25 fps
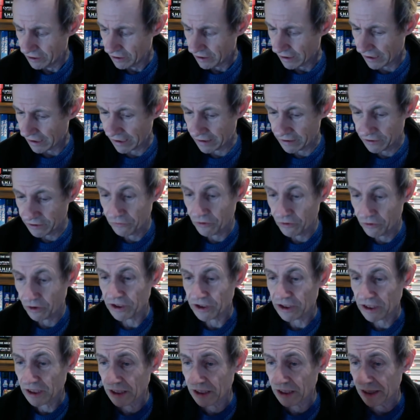And you've got
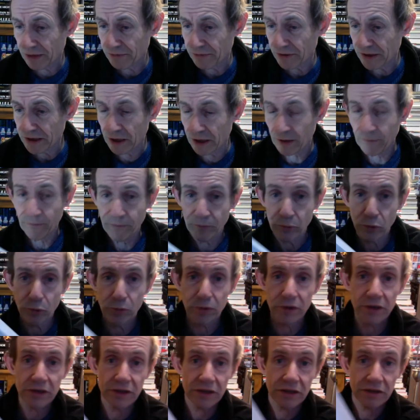this lovely
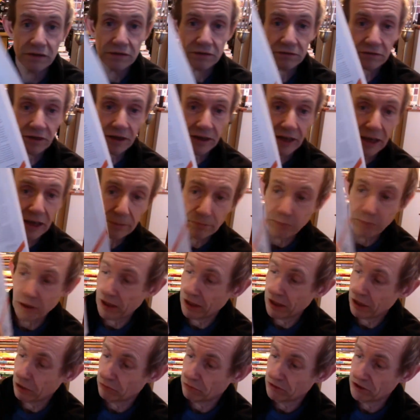foreword right there by
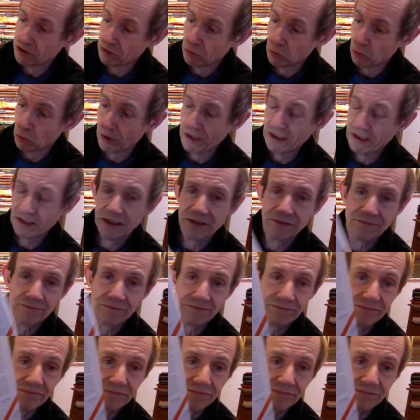Chris Weston.